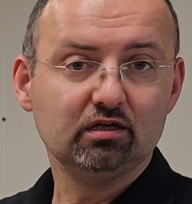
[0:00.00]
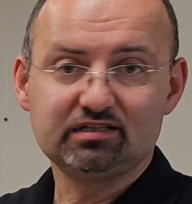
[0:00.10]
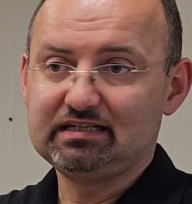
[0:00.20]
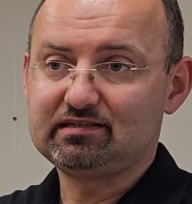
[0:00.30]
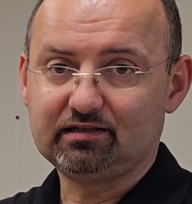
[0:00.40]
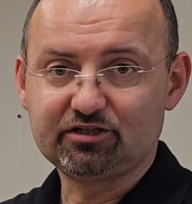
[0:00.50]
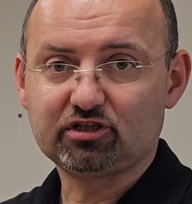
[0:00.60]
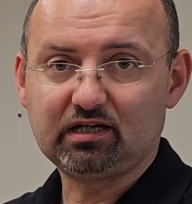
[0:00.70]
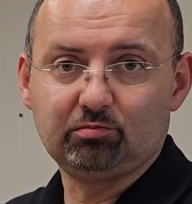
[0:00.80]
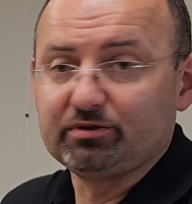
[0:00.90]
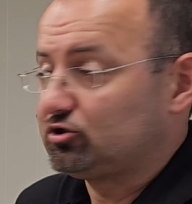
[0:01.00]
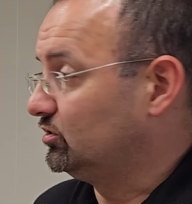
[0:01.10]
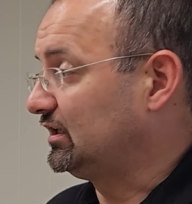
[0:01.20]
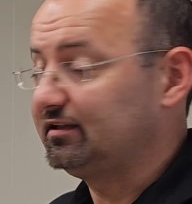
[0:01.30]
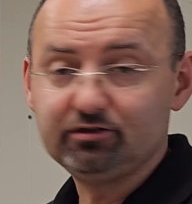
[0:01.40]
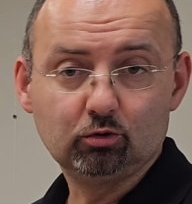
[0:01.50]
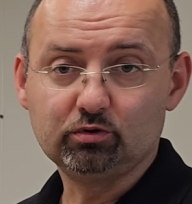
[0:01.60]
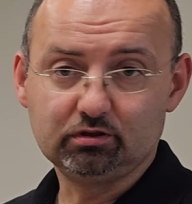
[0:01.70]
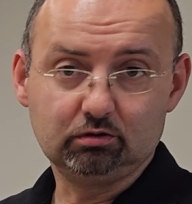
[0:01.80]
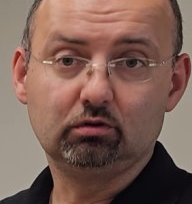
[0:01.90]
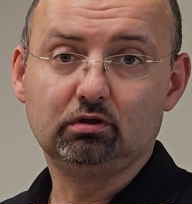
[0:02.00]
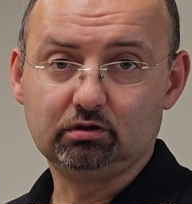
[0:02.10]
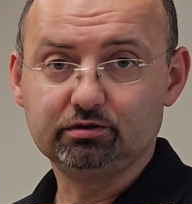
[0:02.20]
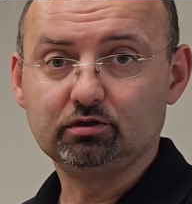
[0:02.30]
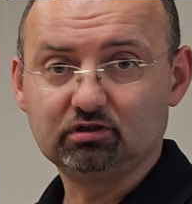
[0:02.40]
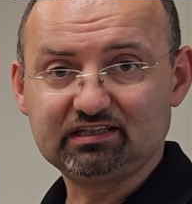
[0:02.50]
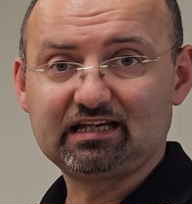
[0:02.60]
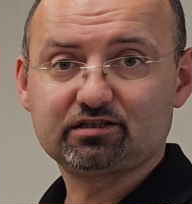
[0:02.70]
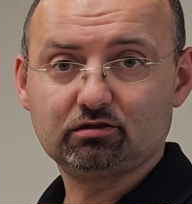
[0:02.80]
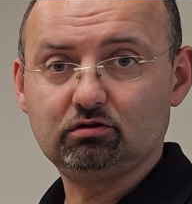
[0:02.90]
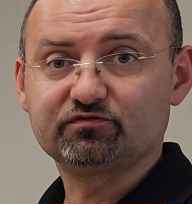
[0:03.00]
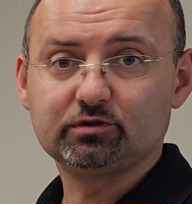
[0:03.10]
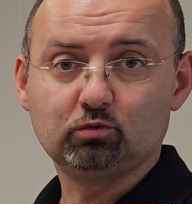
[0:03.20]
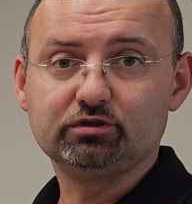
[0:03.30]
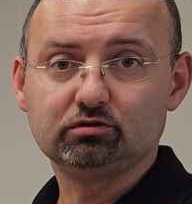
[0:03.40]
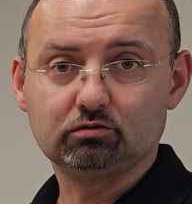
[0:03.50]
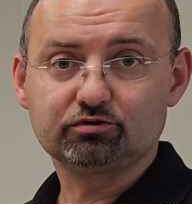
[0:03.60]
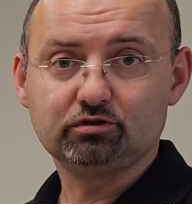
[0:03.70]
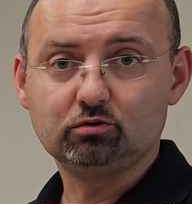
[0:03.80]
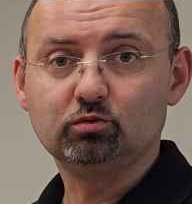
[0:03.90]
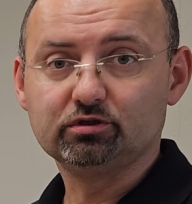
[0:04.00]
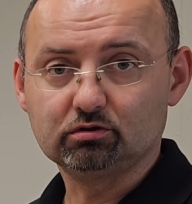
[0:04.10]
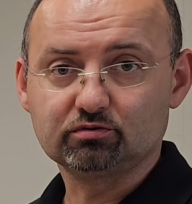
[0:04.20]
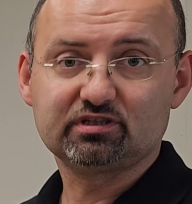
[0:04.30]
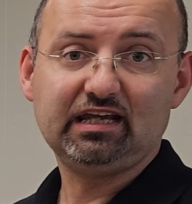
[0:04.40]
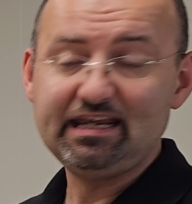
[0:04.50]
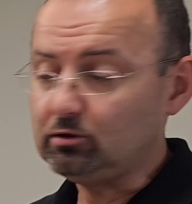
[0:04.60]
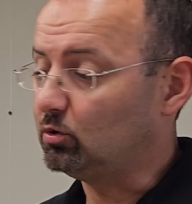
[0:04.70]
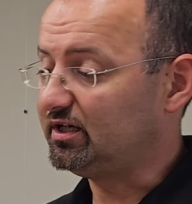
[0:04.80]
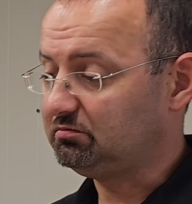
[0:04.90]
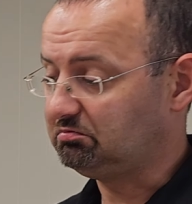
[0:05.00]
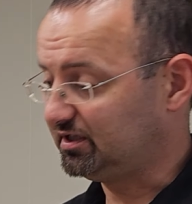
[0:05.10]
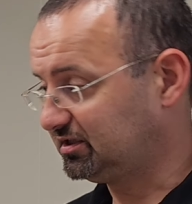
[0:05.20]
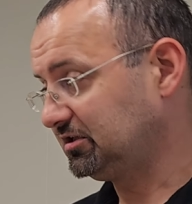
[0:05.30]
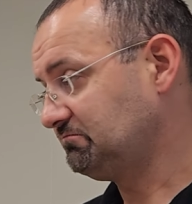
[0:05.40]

the installation company is gonna clean your, win uh, your glass off the windows, new windows anyway, but